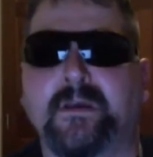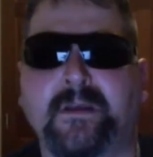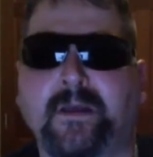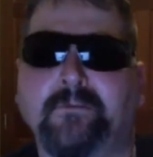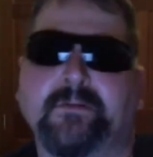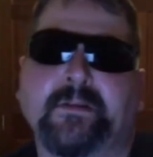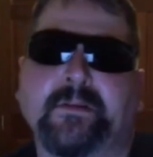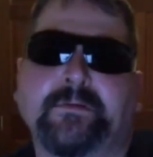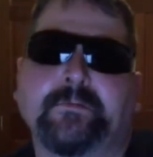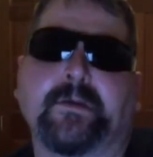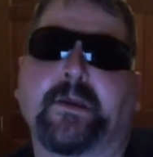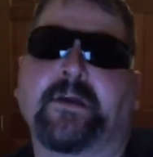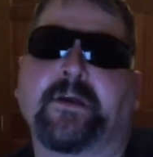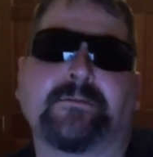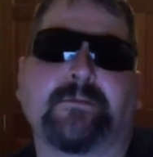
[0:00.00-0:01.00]
And I really do
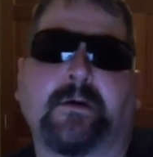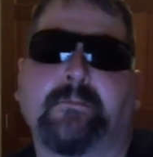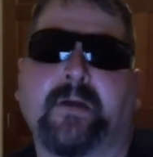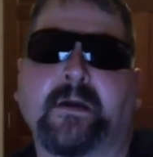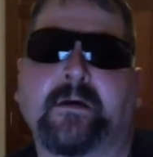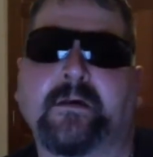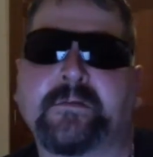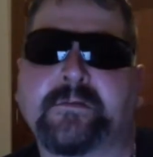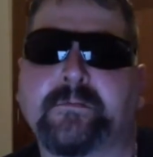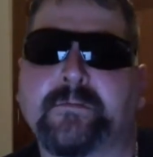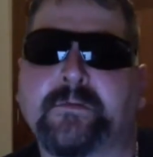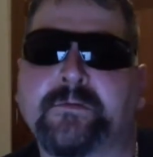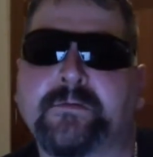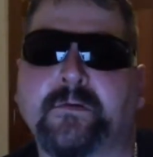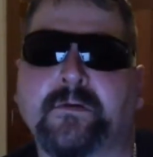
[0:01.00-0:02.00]
care about my
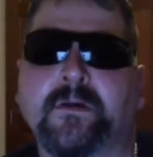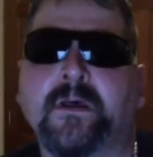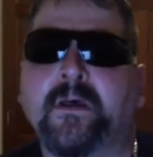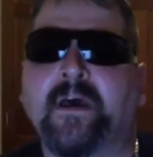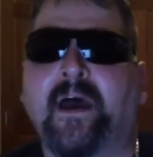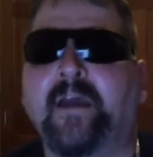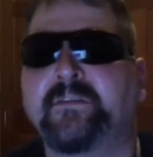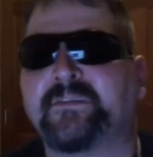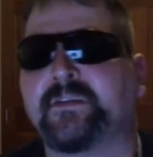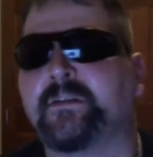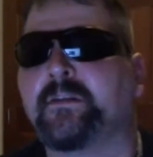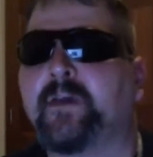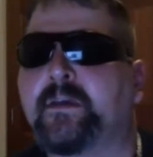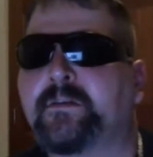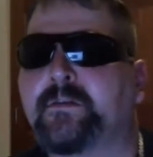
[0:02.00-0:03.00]
customers, so I actually
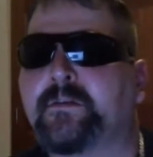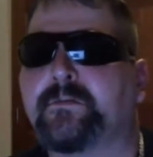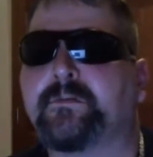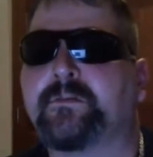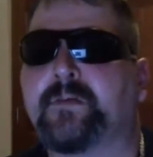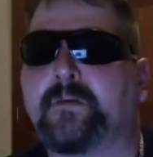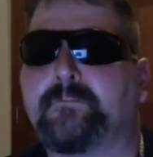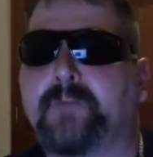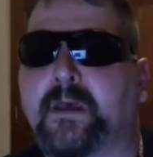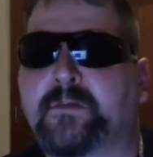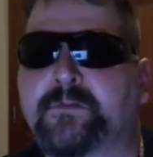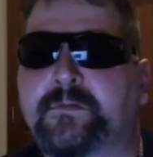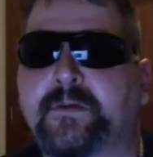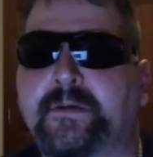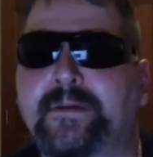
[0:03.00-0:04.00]
like to do something
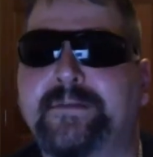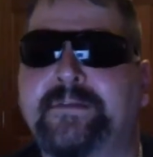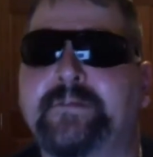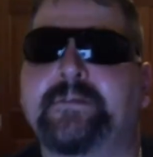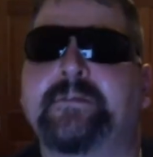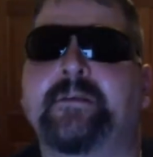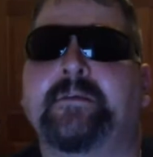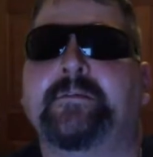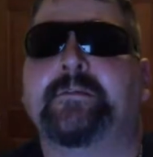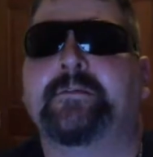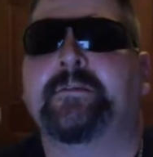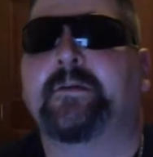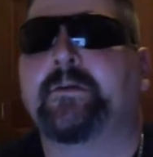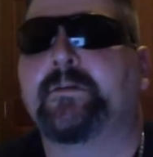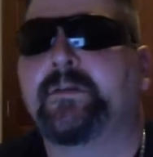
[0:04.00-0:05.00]
extra, and it doesn't
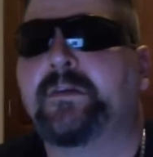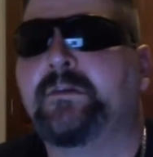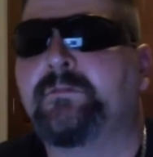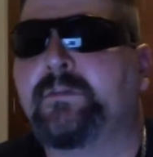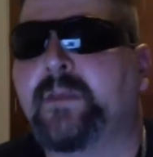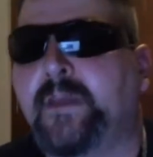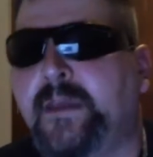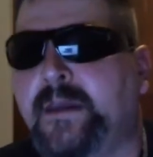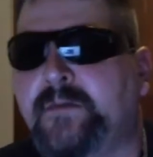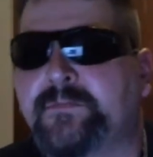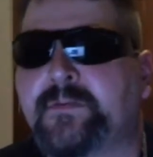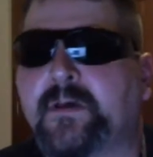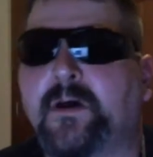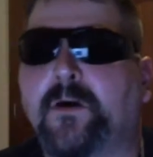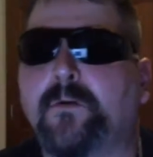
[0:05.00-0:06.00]
necessarily even have
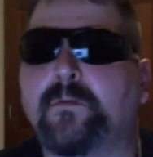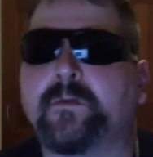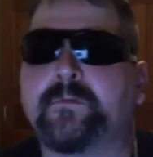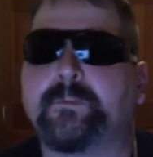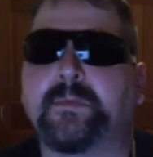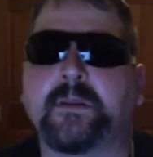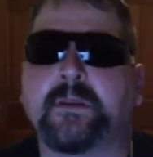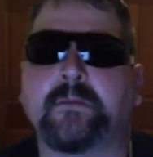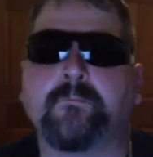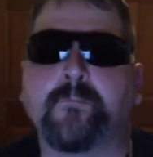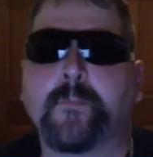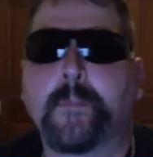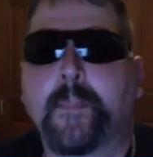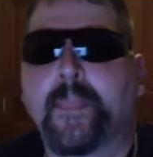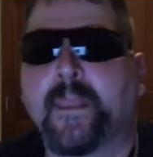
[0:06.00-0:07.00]
to always be
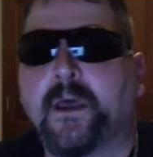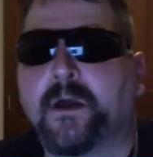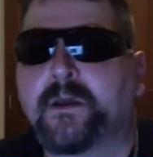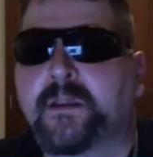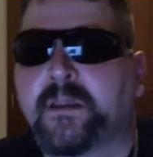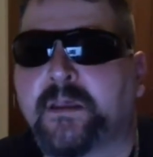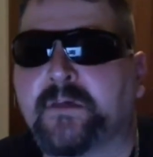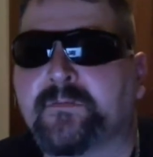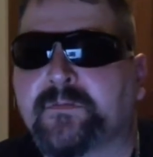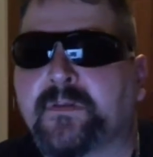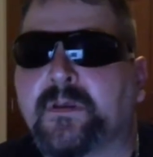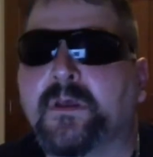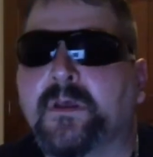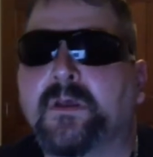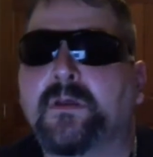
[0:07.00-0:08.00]
a gift.
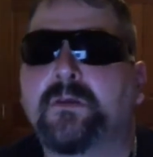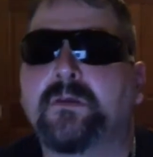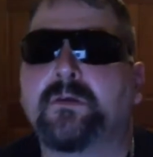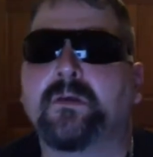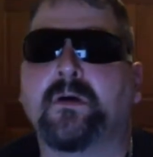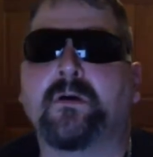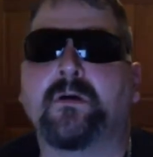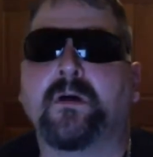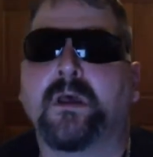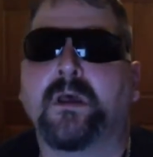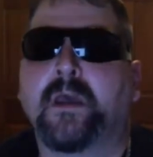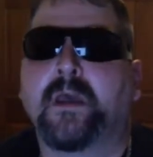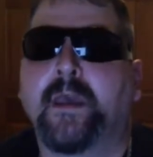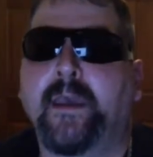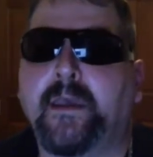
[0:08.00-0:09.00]
You know,
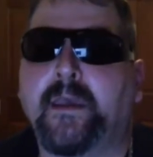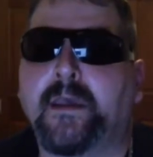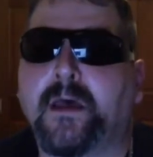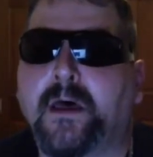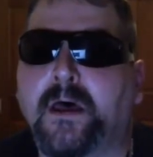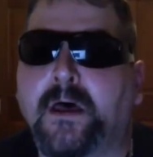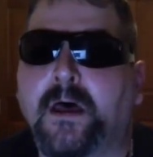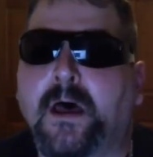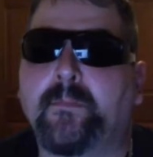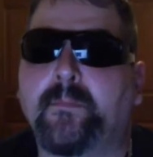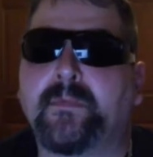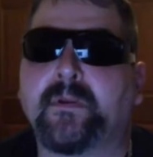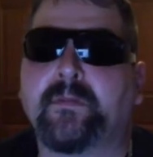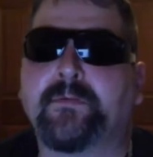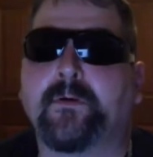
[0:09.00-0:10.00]
hey, I'm
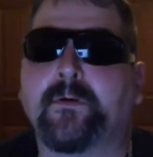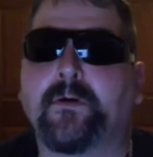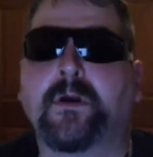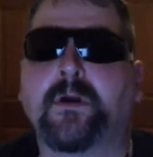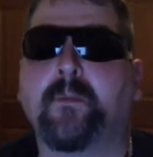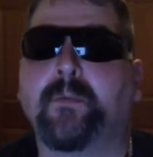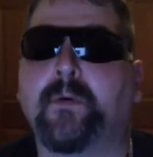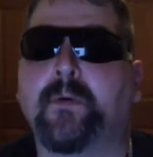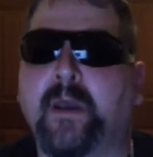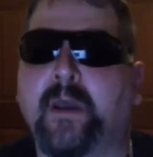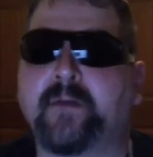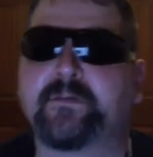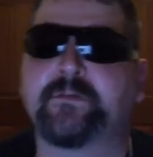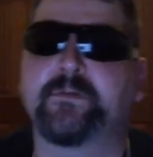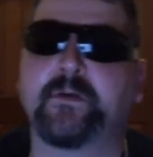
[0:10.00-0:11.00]
gonna throw a couple
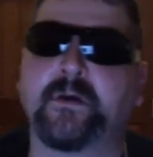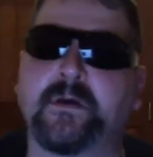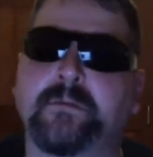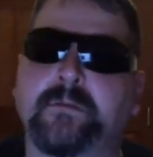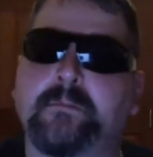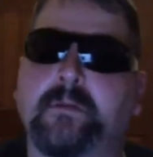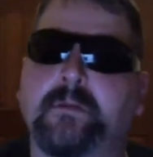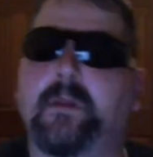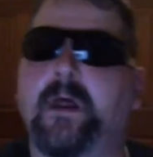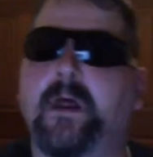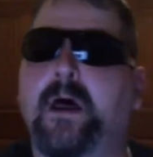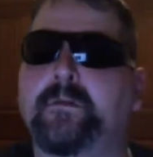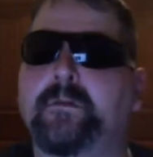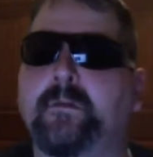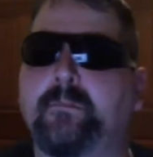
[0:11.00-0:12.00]
extra blah blah
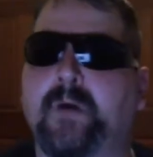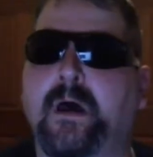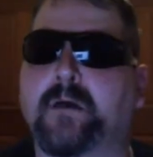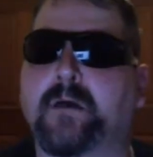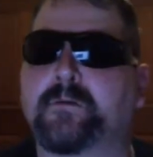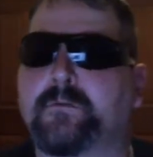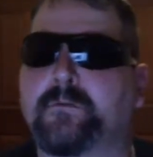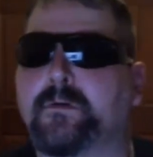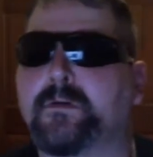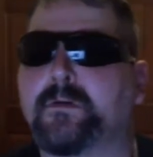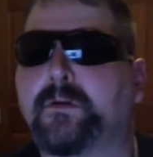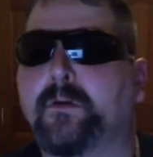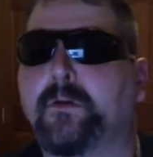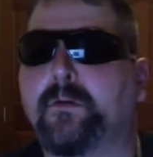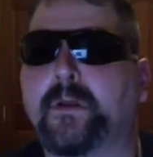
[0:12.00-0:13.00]
blah in the box, or
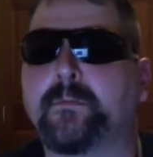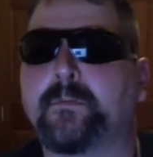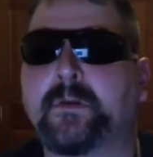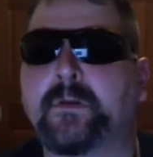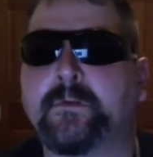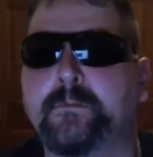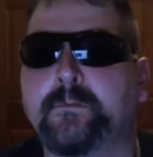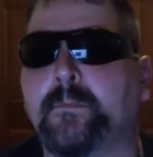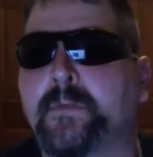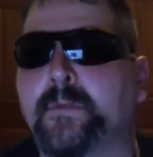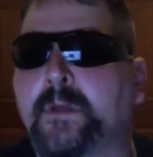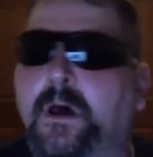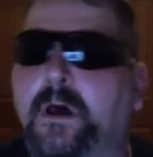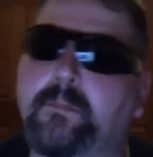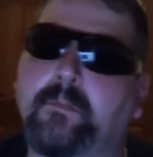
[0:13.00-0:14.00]
you know what I'm gonna do? I'm gonna
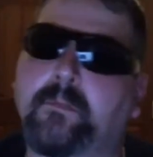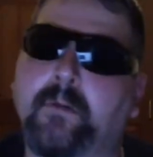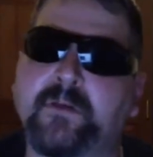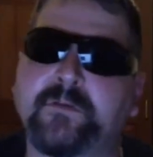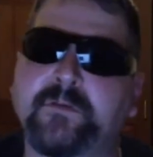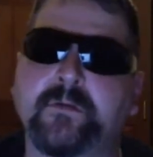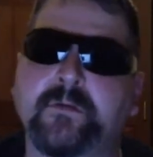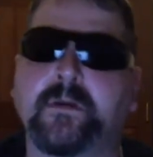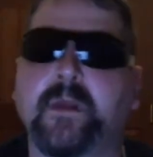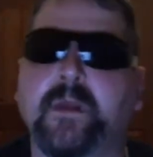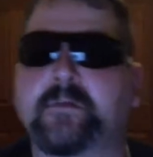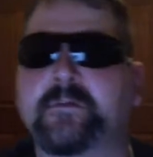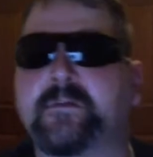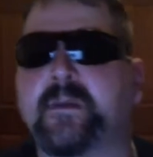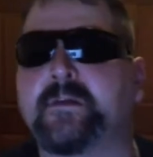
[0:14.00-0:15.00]
upgrade you to
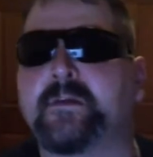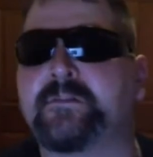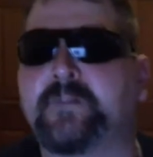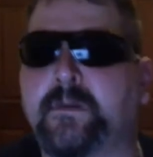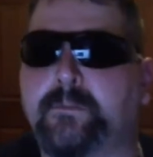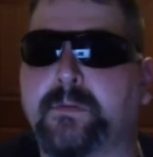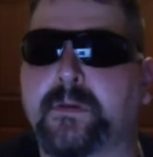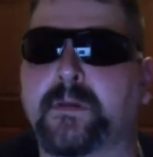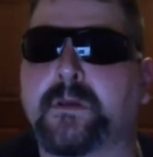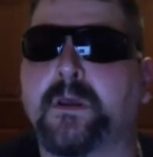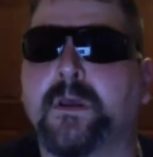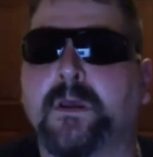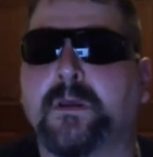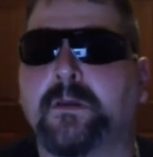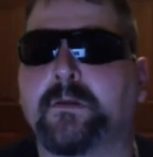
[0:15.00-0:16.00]
next day shipping.
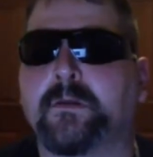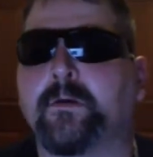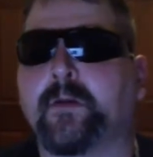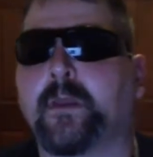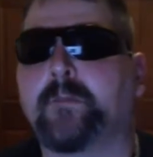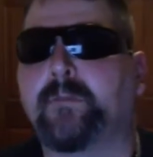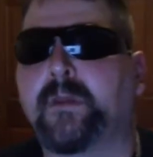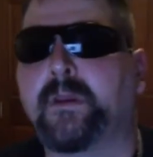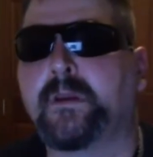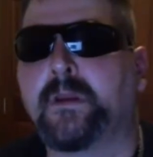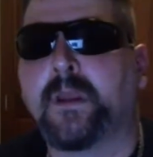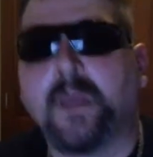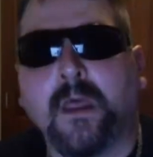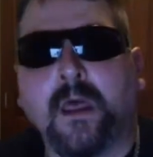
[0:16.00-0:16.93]
You know what I mean?